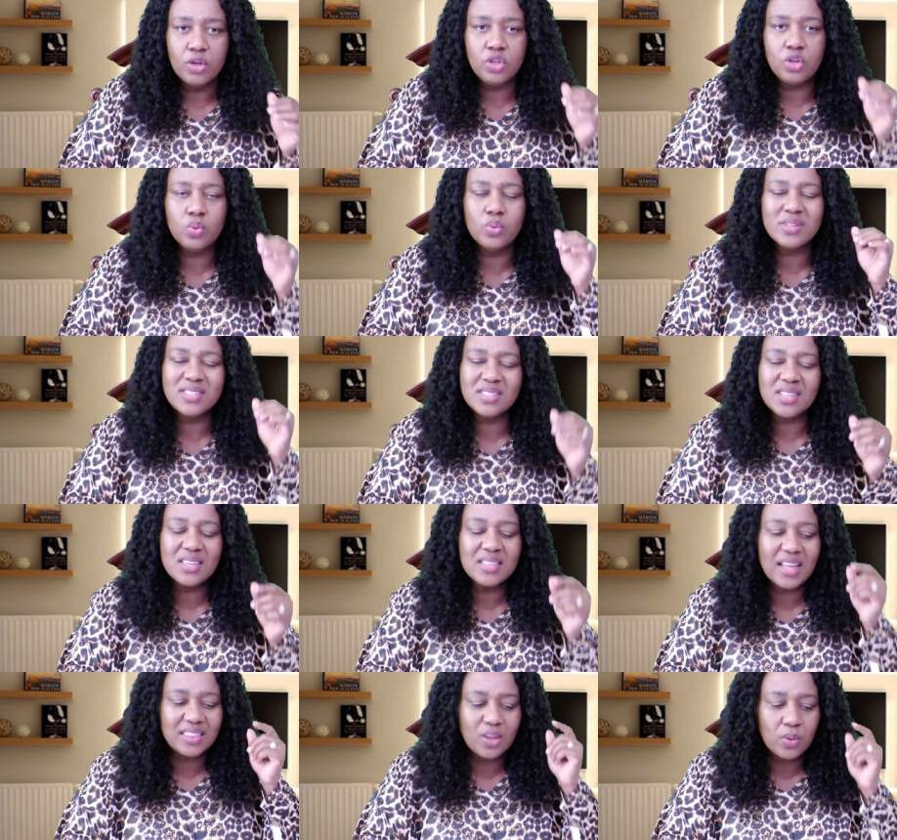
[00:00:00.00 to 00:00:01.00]
you will see
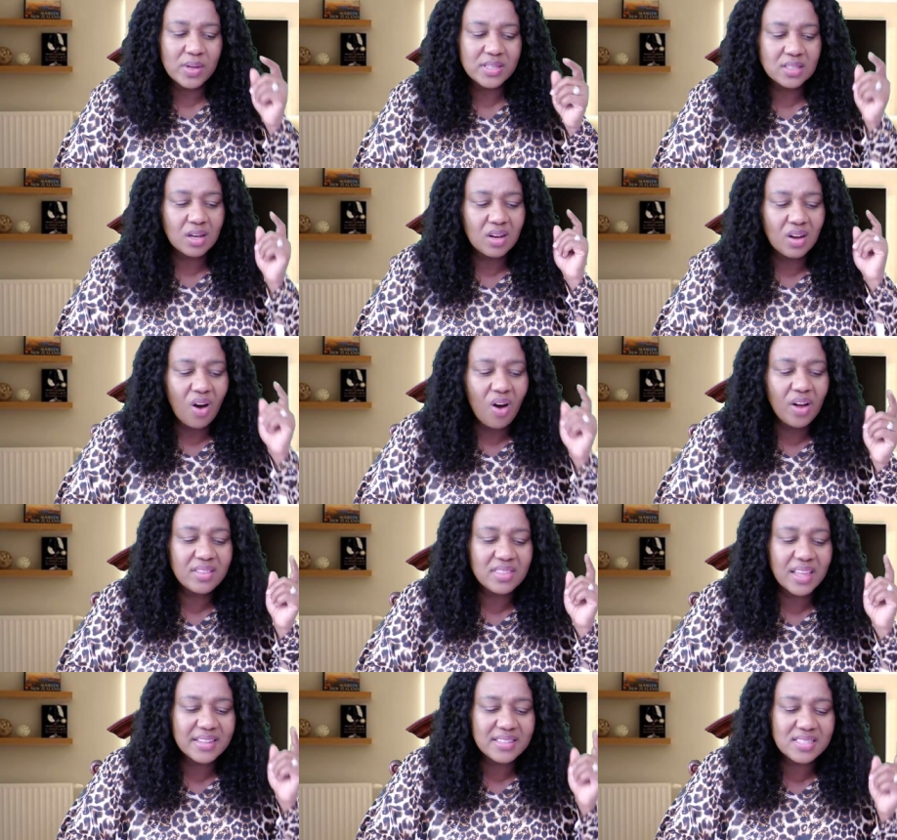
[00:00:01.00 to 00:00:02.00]
that there was a
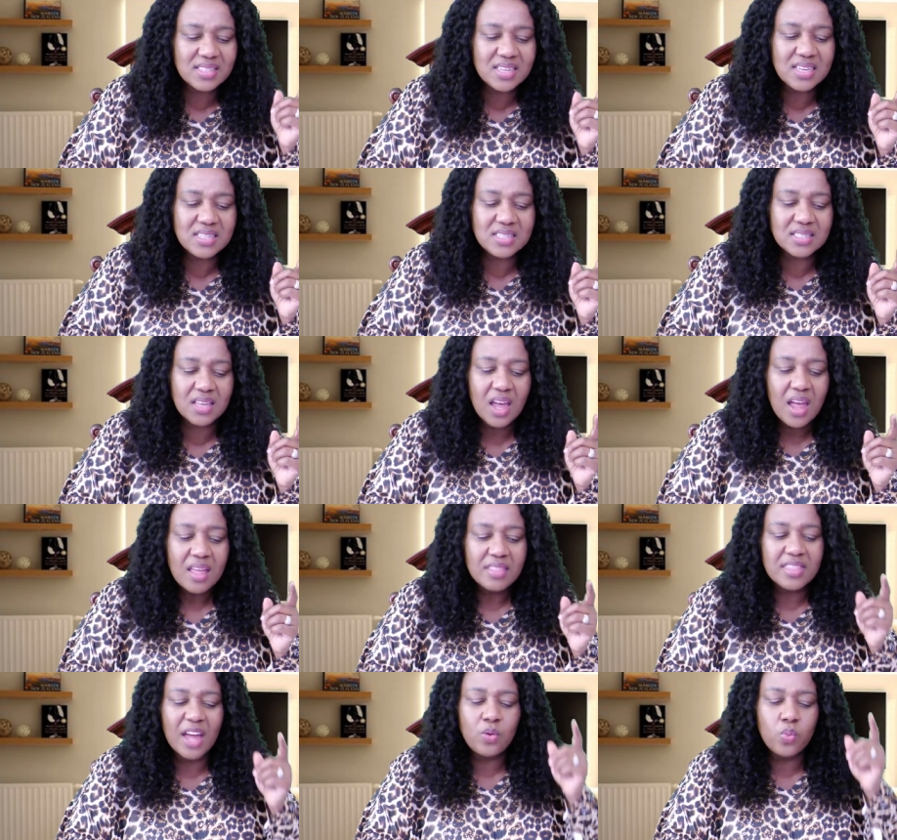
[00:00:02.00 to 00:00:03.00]
God that sees,
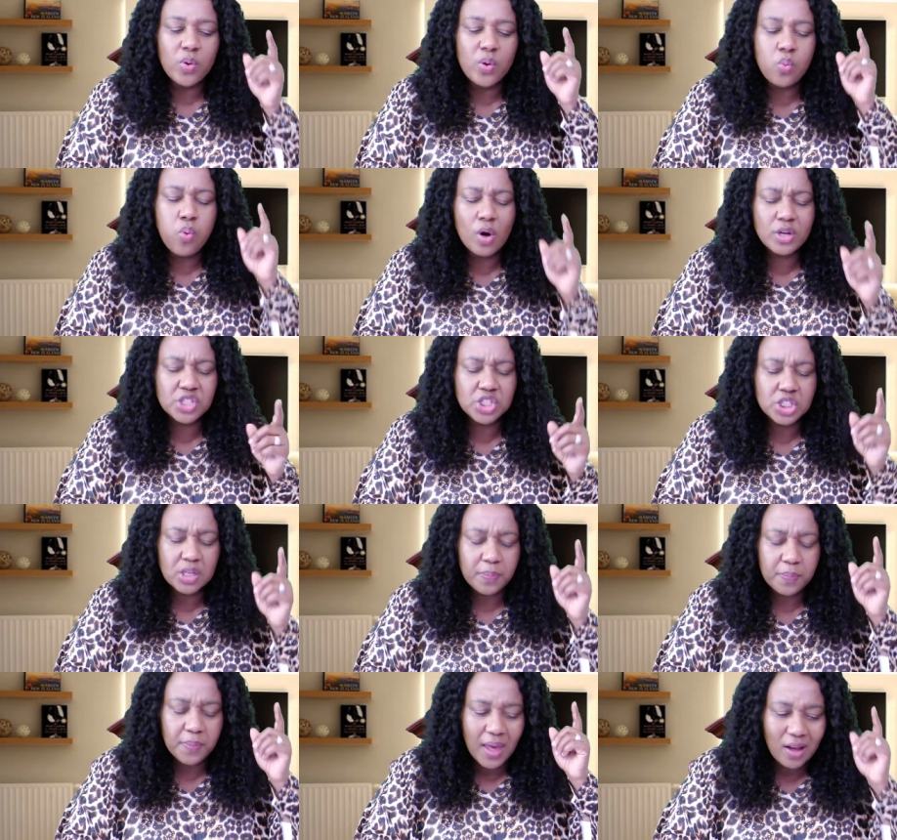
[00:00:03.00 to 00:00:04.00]
that we
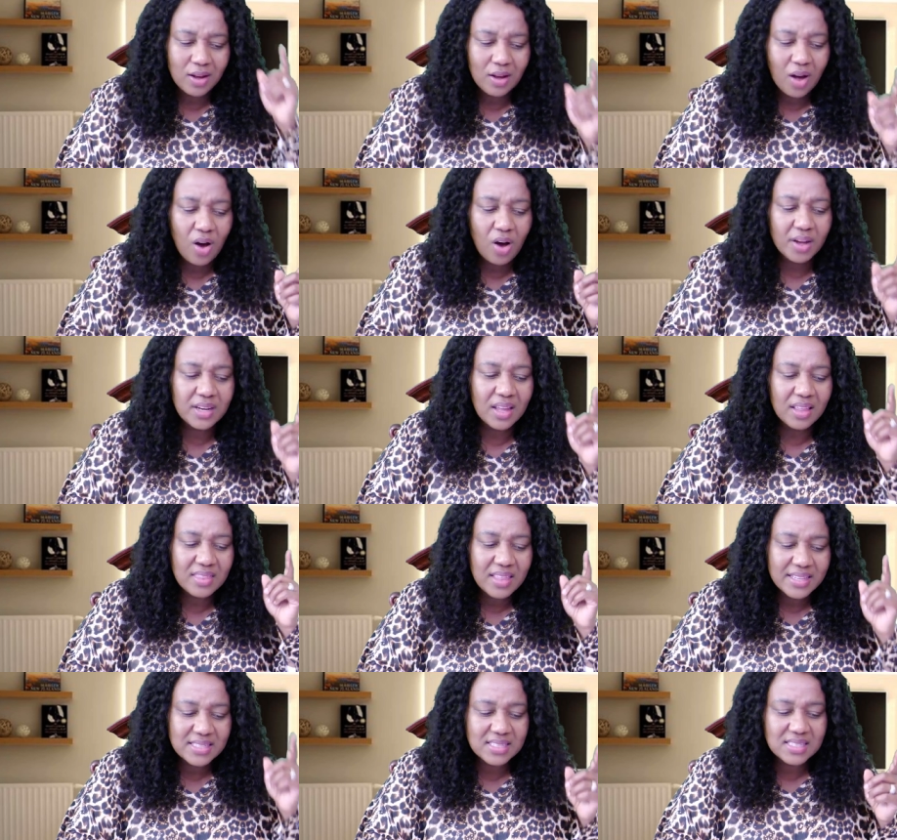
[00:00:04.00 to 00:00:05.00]
worship a God
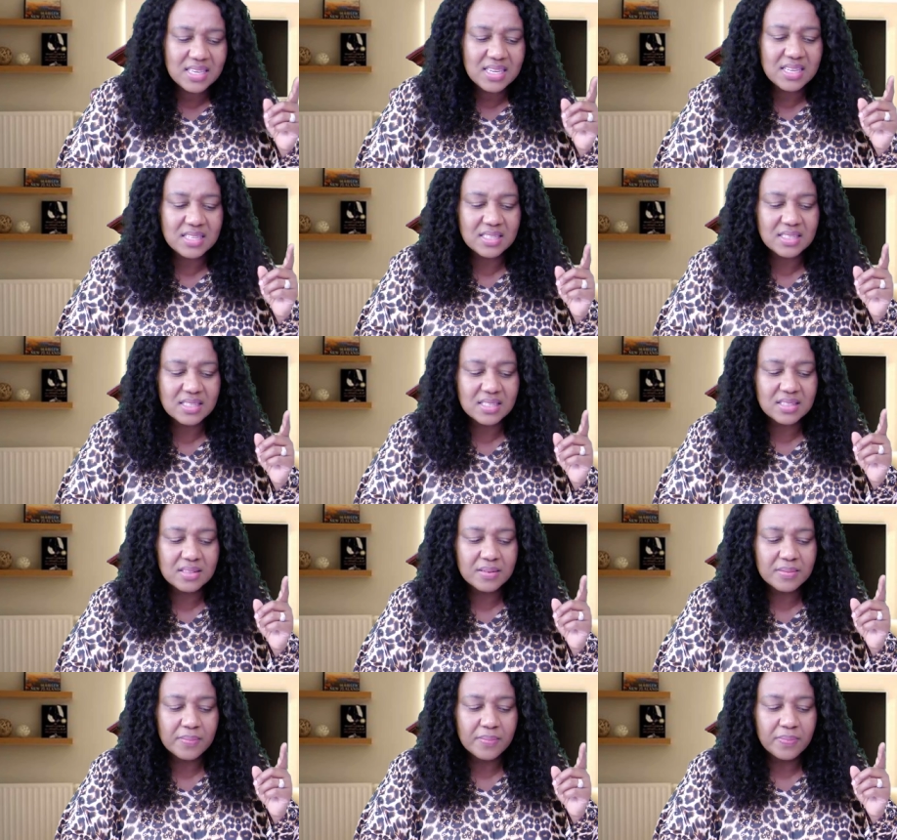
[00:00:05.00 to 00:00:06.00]
that sees.